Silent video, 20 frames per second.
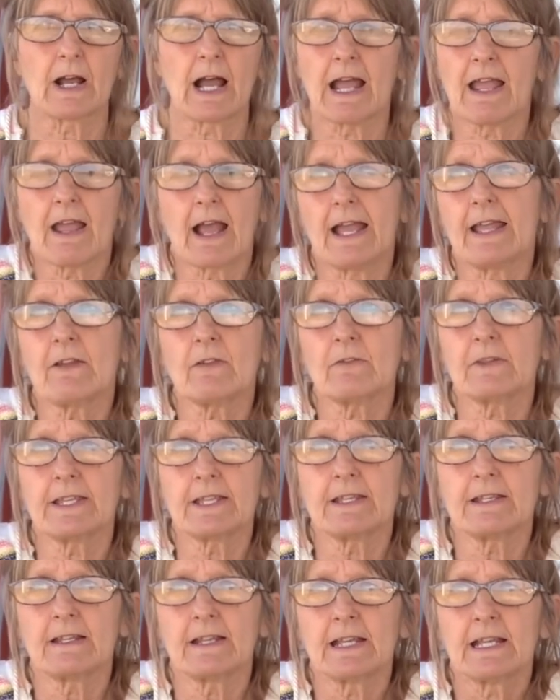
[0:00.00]
I
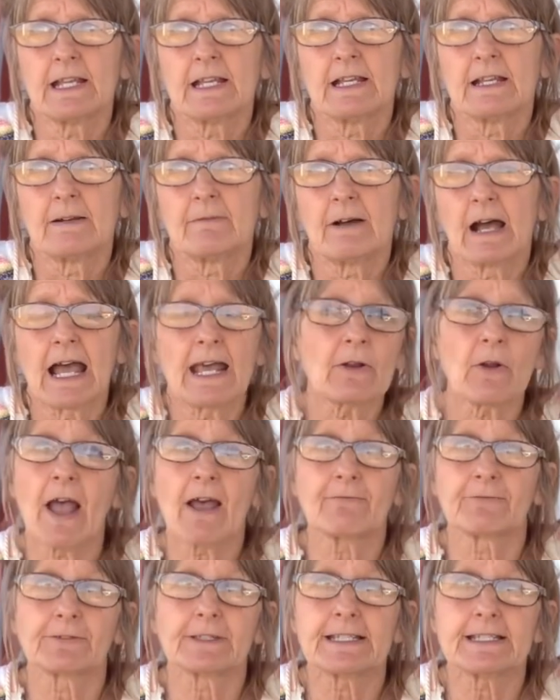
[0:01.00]
don't
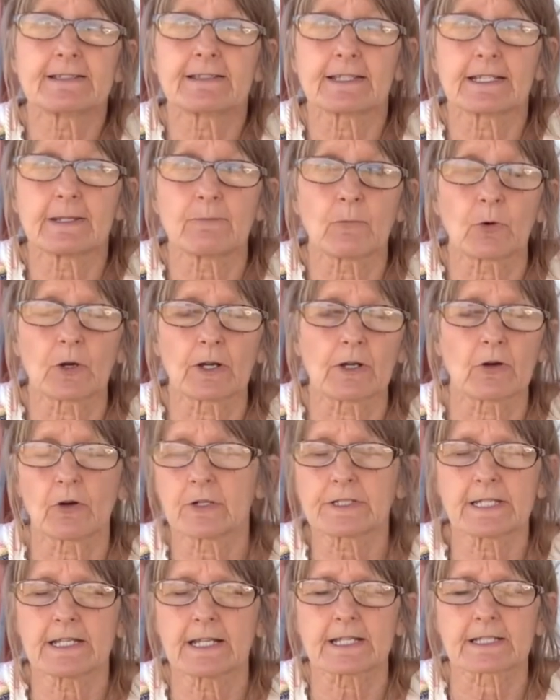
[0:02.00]
have fleas anymore
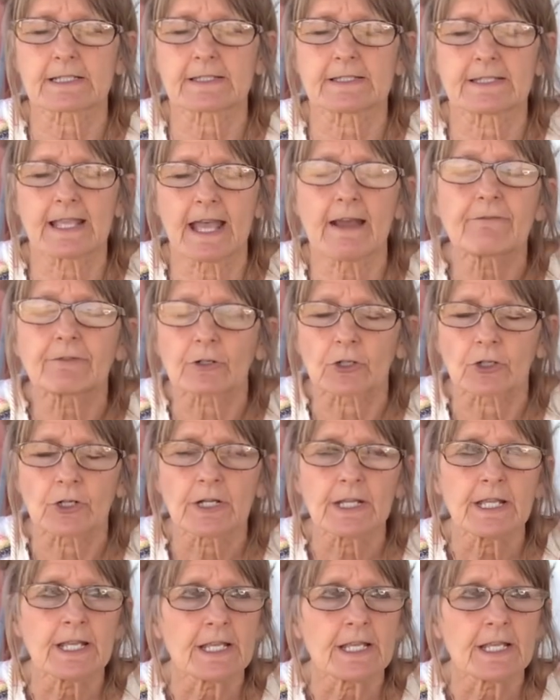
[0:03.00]
or ticks ever.